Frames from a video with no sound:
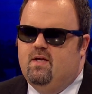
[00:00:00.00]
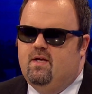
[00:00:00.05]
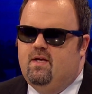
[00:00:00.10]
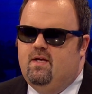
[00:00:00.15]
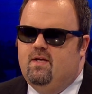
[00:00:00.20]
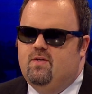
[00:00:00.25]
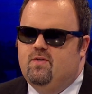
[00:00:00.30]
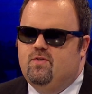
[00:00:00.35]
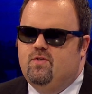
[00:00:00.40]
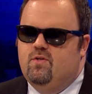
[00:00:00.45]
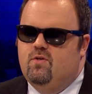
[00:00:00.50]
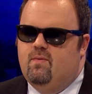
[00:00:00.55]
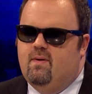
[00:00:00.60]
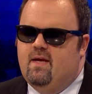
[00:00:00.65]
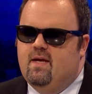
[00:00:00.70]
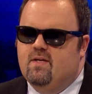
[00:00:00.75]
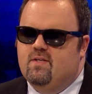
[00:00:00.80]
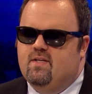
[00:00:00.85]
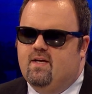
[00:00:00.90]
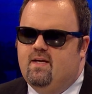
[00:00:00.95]
into
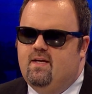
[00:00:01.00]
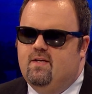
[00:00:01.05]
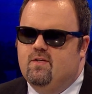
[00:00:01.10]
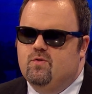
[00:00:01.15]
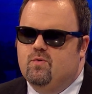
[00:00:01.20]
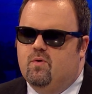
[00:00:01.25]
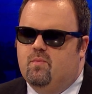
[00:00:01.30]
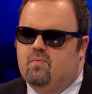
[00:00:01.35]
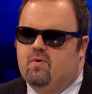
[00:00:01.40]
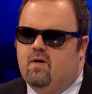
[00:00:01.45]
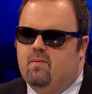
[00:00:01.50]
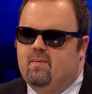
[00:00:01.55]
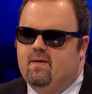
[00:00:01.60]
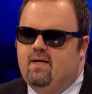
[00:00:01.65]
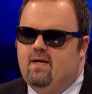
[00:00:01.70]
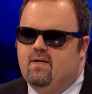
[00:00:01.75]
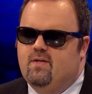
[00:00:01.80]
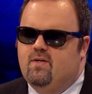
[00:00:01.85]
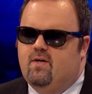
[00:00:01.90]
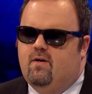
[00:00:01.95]
anti-Israel
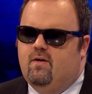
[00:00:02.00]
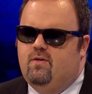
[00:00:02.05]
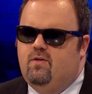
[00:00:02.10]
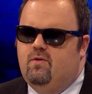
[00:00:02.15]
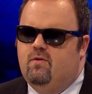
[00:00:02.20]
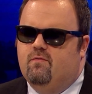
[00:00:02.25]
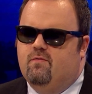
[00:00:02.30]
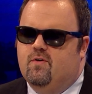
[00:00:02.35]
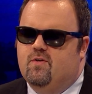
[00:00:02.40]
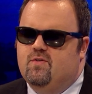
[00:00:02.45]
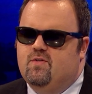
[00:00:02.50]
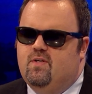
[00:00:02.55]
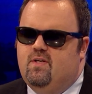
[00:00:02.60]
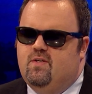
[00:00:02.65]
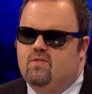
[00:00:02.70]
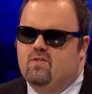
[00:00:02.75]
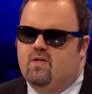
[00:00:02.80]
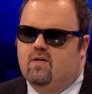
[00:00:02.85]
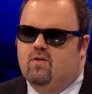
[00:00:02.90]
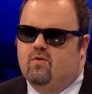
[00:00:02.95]
propaganda on
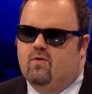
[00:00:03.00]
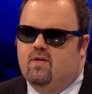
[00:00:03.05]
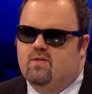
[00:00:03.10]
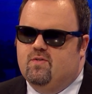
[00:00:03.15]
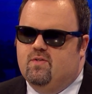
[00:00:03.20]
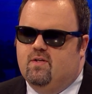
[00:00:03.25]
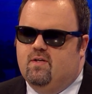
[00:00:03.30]
universities across the